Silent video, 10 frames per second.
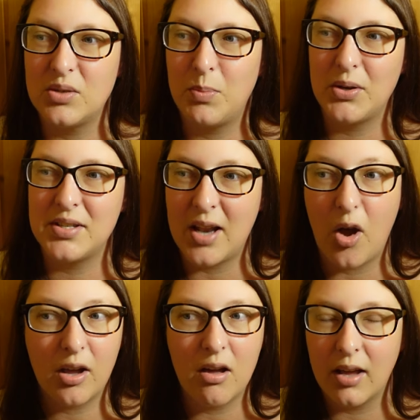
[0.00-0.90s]
just puts an,
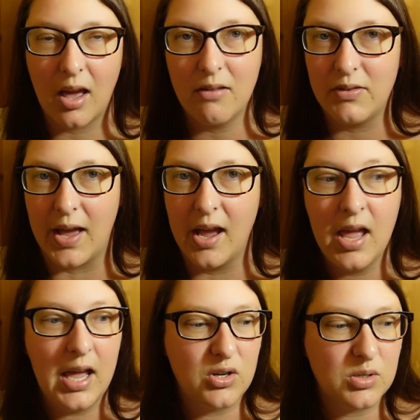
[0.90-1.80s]
I can't get over that,
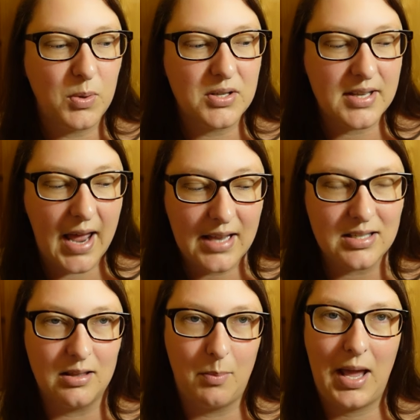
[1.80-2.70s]
just puts an ad
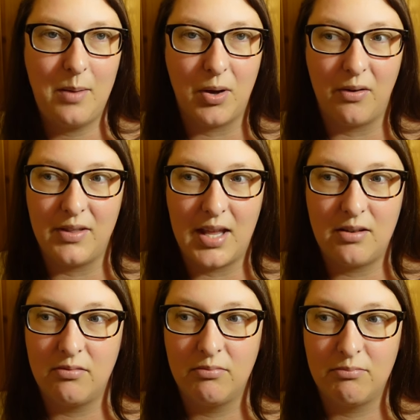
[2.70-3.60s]
in the paper and
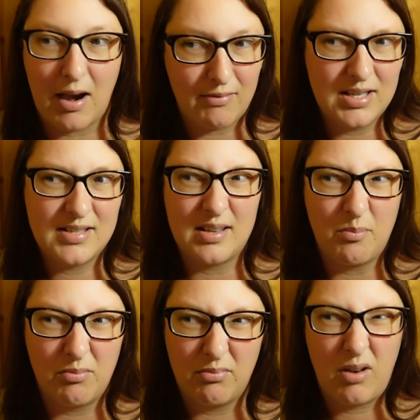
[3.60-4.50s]
then marries
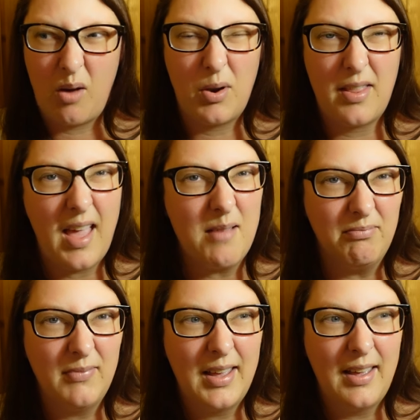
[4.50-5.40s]
some, like one of
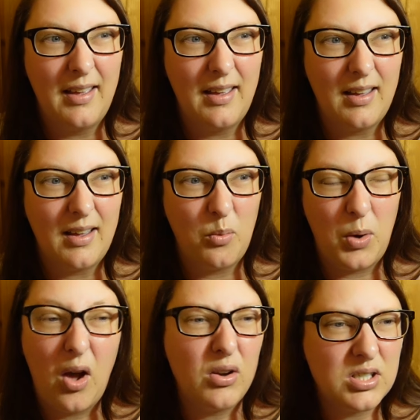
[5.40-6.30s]
them.
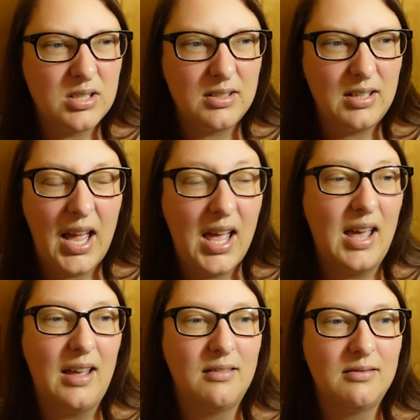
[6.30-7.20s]
Well, I just,
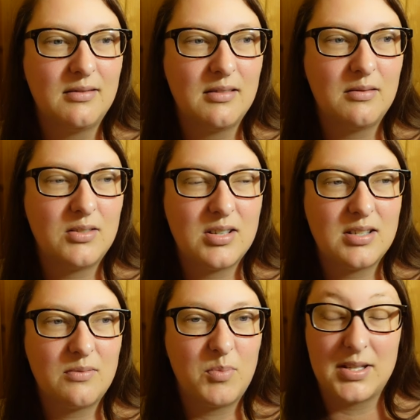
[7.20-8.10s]
yeah,
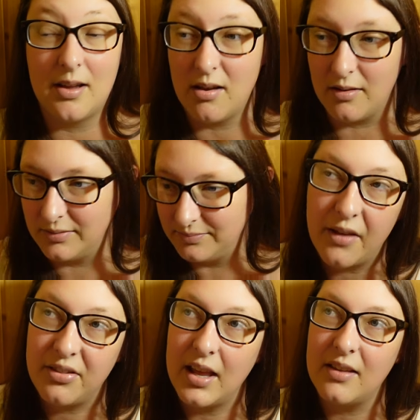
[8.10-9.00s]
just bizarre. I
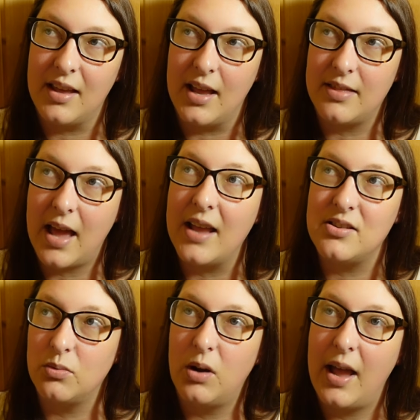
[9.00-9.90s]
think that that is
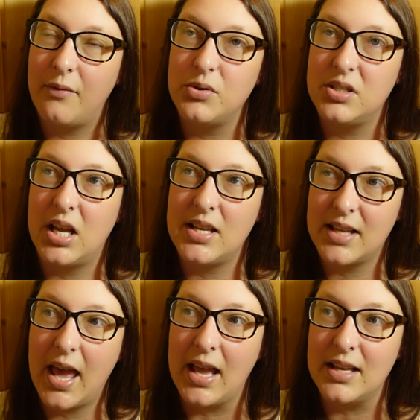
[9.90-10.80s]
all I have on today's
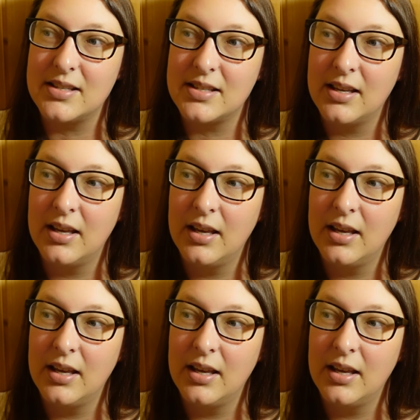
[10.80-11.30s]
case.